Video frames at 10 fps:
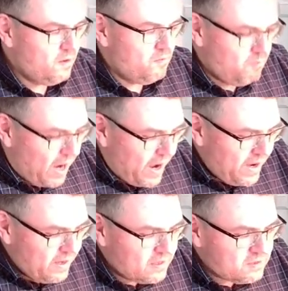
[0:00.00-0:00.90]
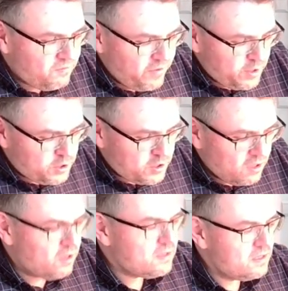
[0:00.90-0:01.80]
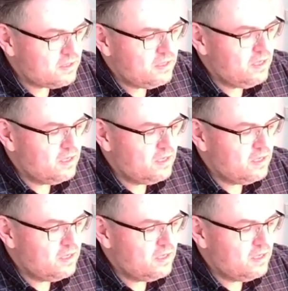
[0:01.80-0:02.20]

minus friction losses here.